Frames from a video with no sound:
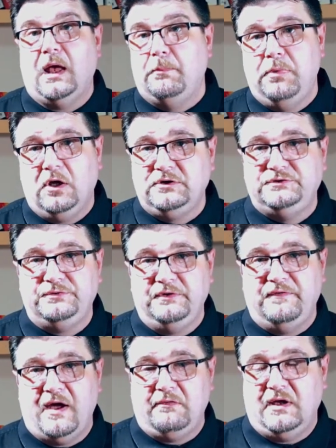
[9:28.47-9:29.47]
A Block
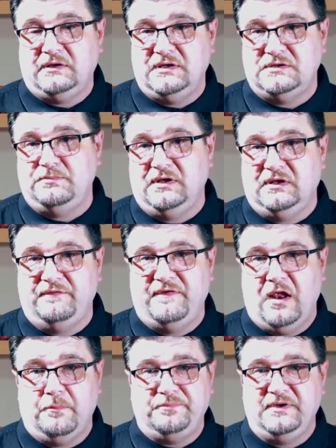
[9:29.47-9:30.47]
3 variant is being
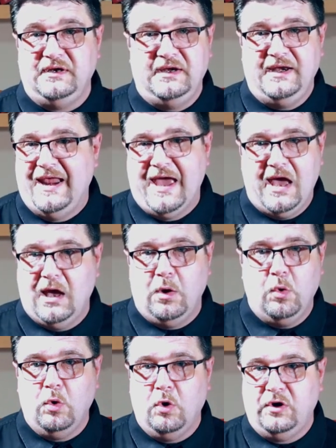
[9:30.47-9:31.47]
developed
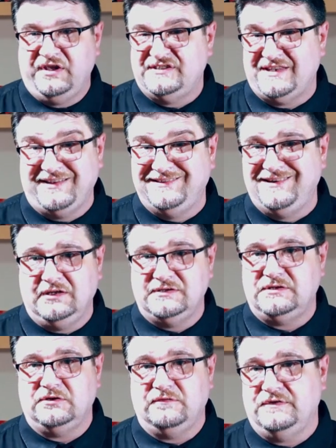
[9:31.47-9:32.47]
now or is entering
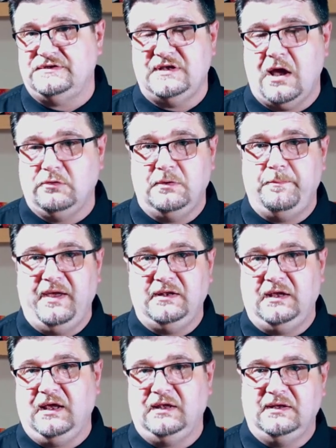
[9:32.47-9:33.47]
service now,
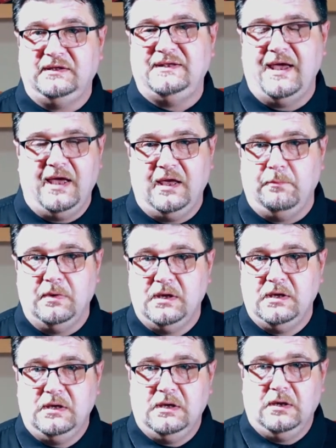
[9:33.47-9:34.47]
depending at the time
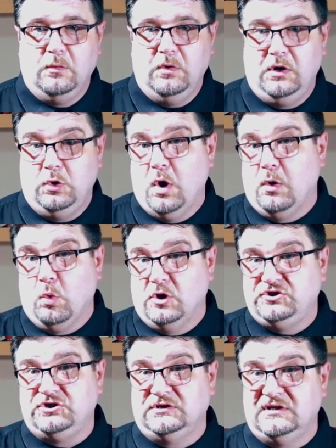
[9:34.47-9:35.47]
where you are
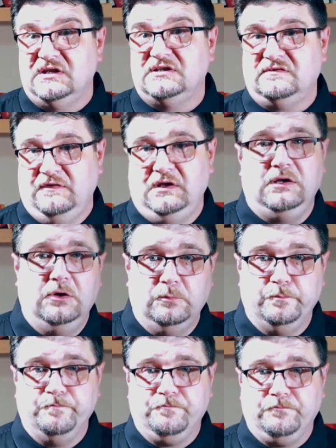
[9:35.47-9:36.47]
watching this video.